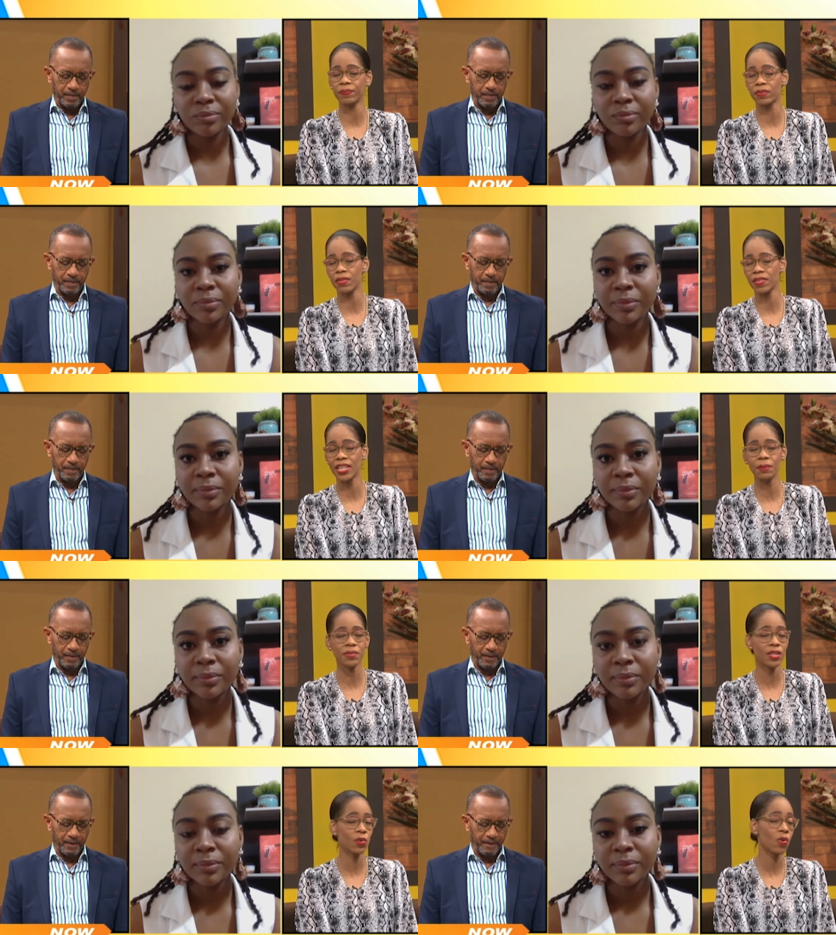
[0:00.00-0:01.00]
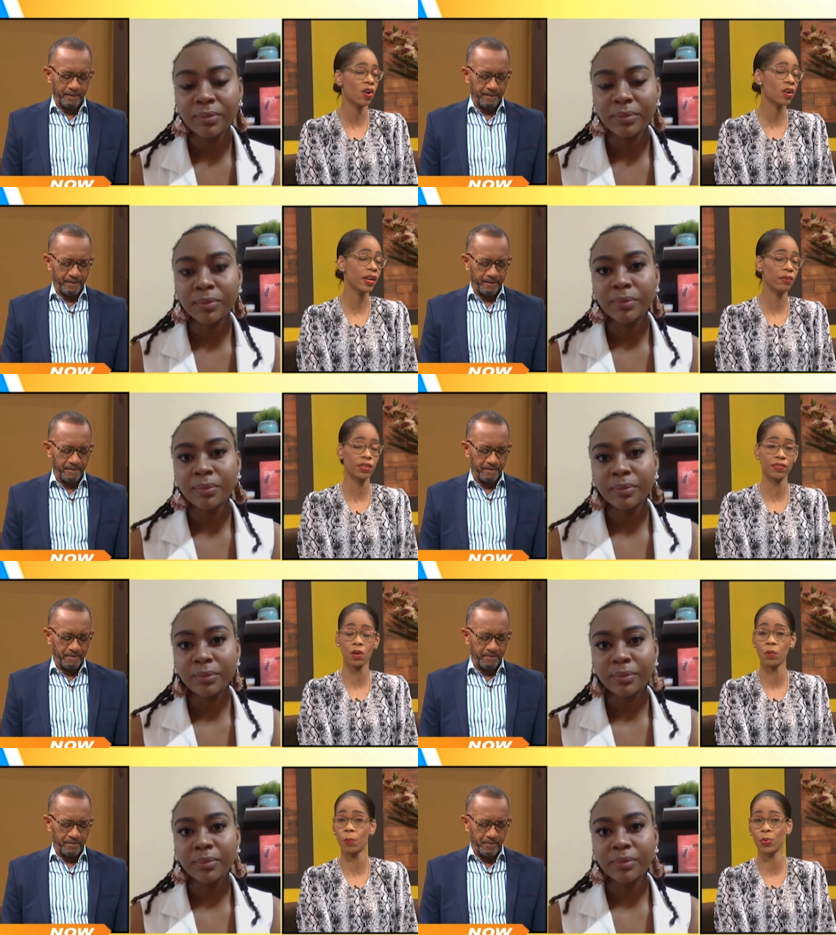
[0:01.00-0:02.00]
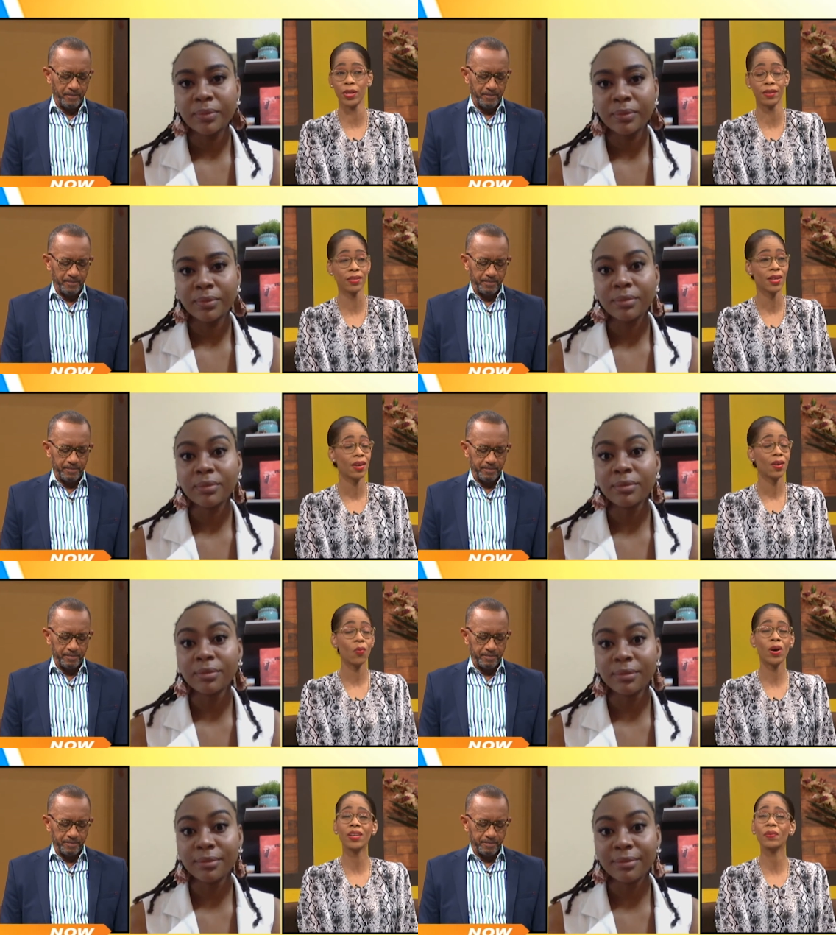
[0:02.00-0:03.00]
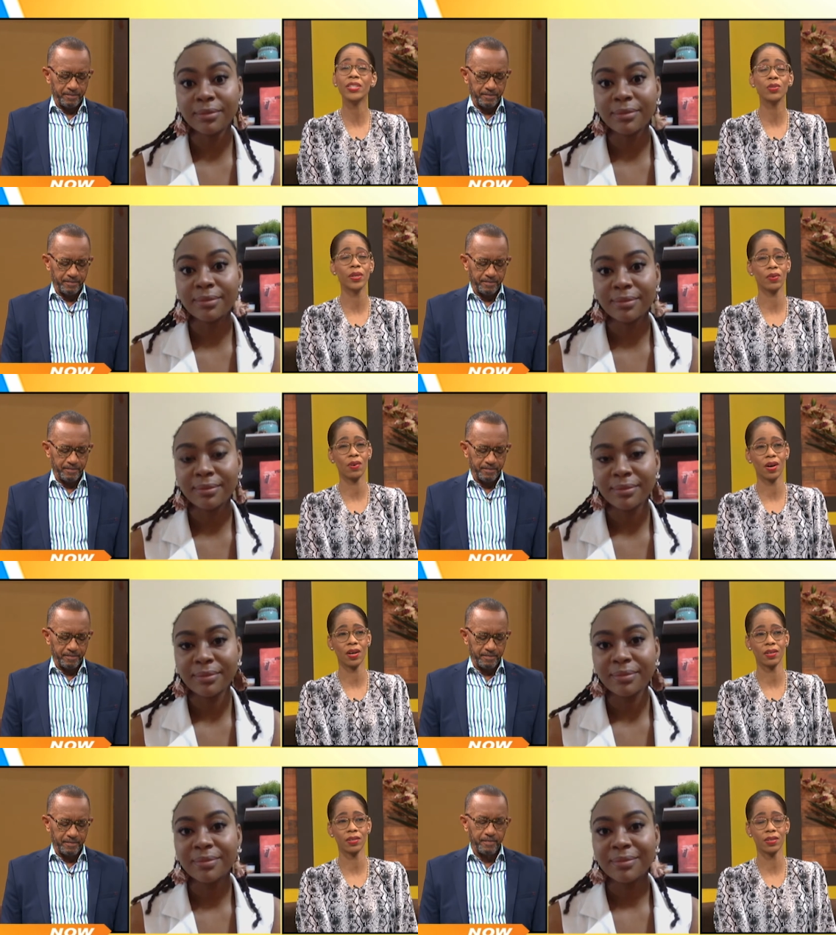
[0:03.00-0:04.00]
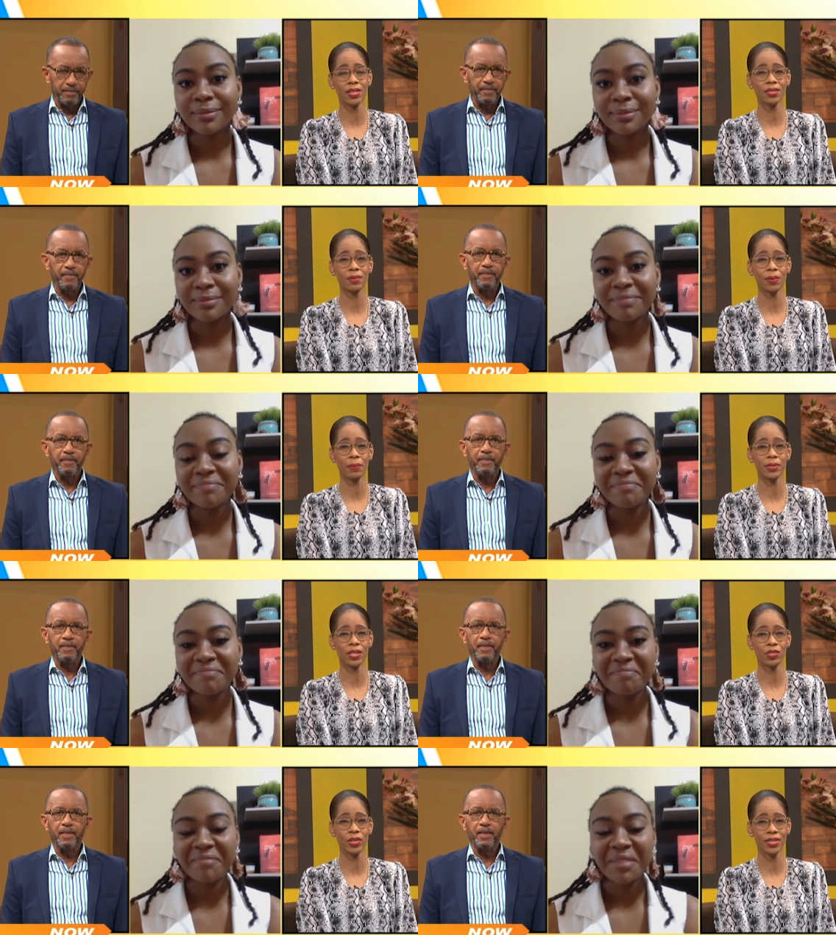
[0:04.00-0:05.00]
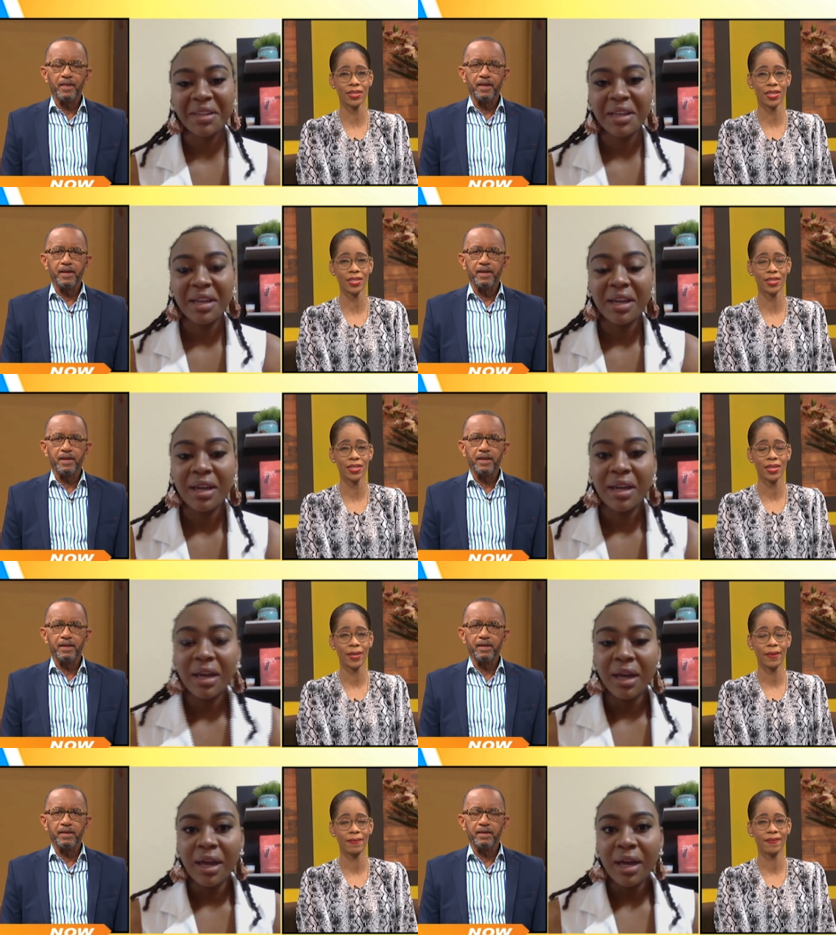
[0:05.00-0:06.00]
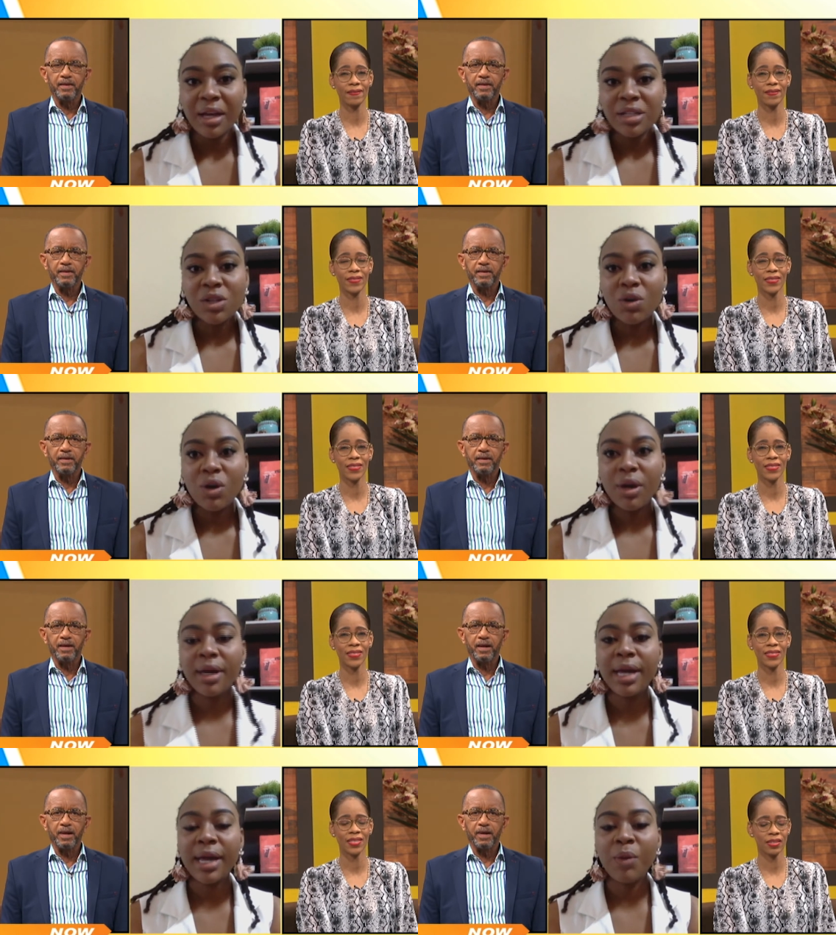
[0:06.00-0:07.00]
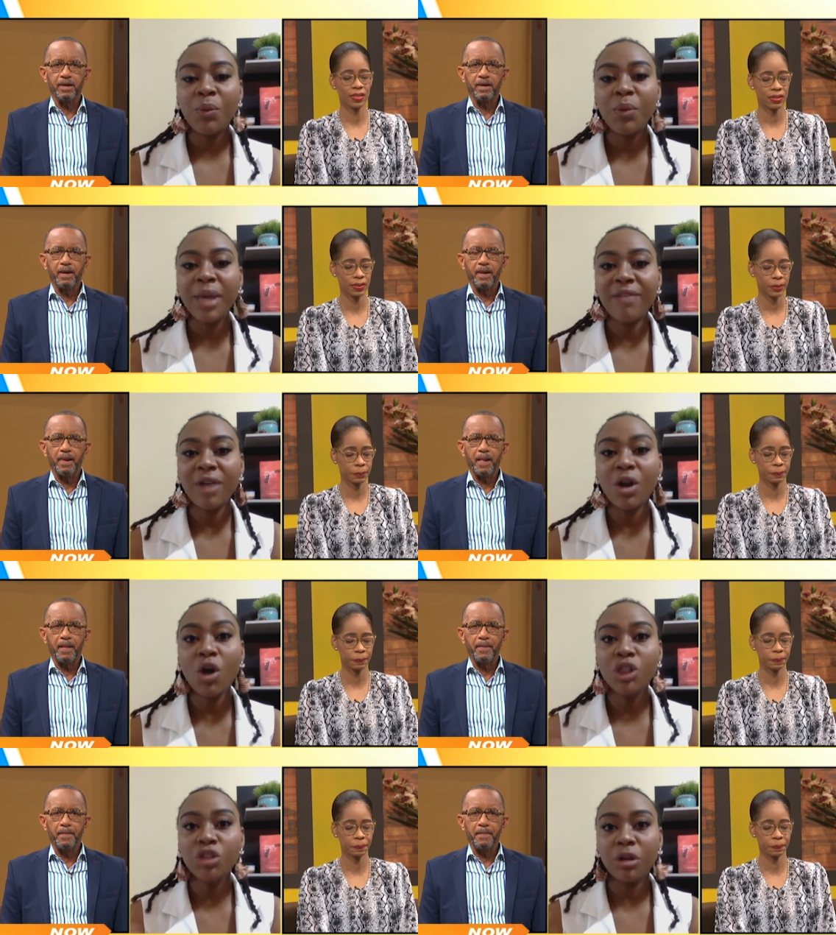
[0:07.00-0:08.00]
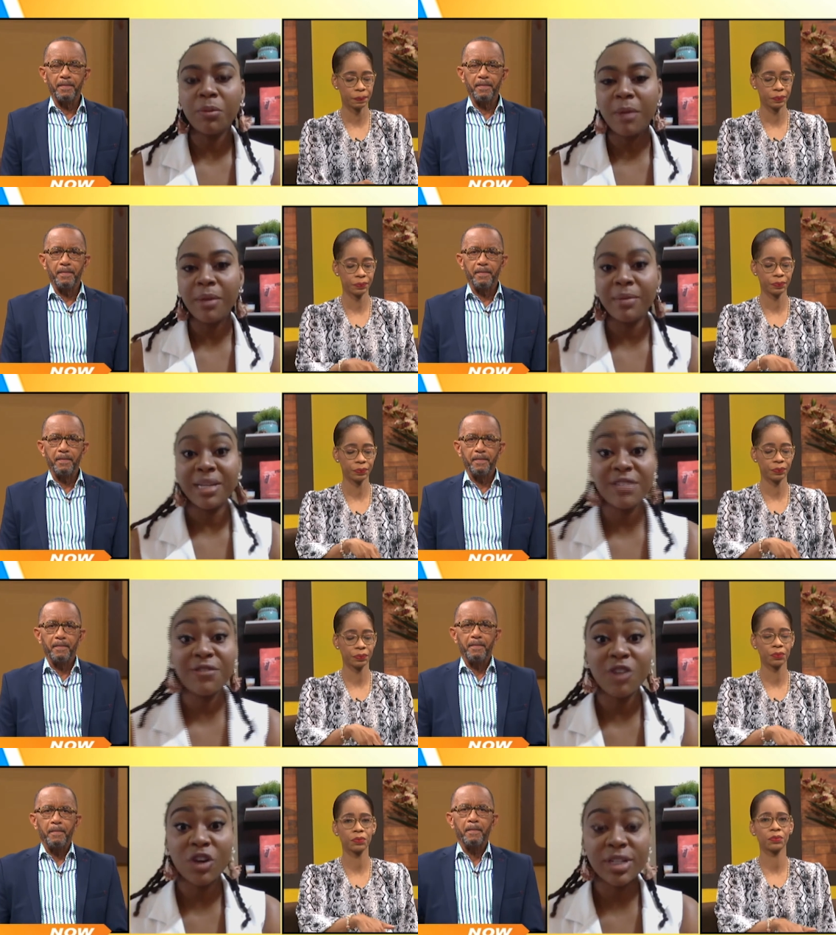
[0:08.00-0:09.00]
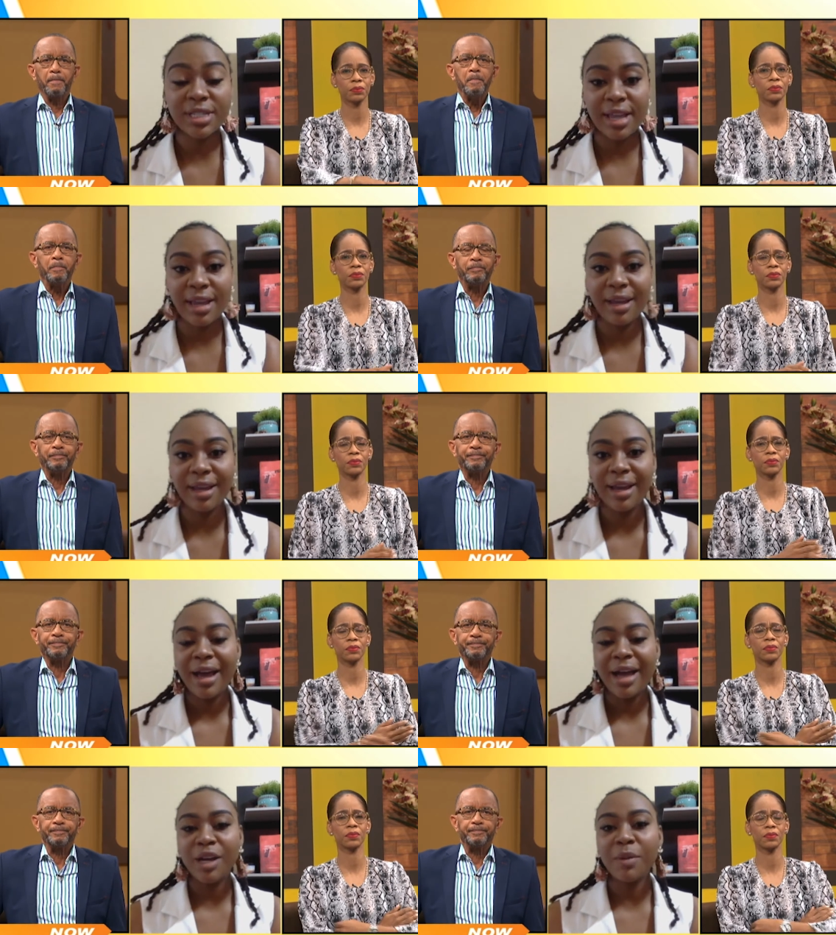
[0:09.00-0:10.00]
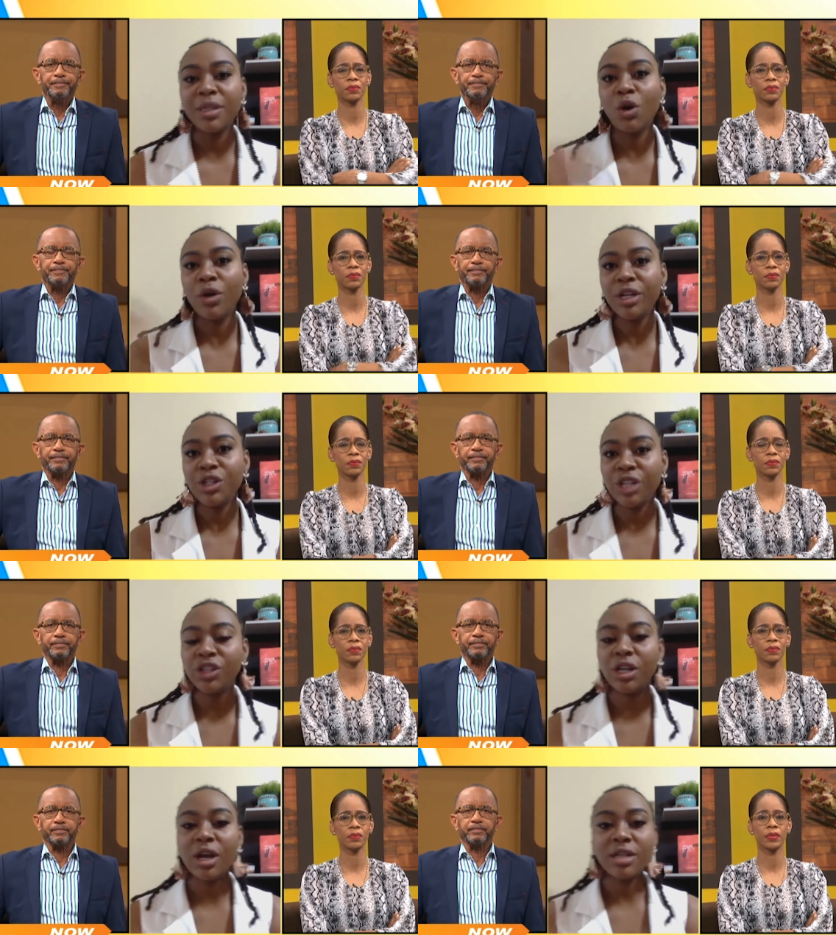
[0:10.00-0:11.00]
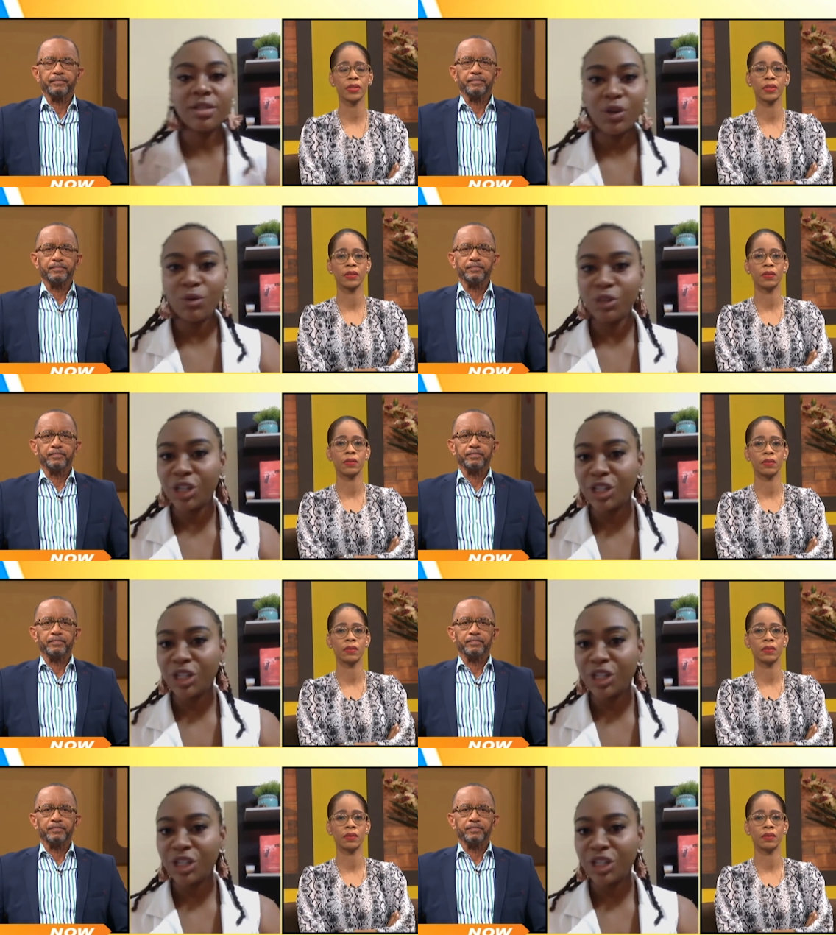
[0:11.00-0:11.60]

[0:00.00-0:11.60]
Speaker 1: themes in the world that we've come up with. What are we doing wrong, Chris, to be able to address this?
Speaker 2: So we have a cultural problem. That's the first thing. And no matter how you change the laws, if you don't change the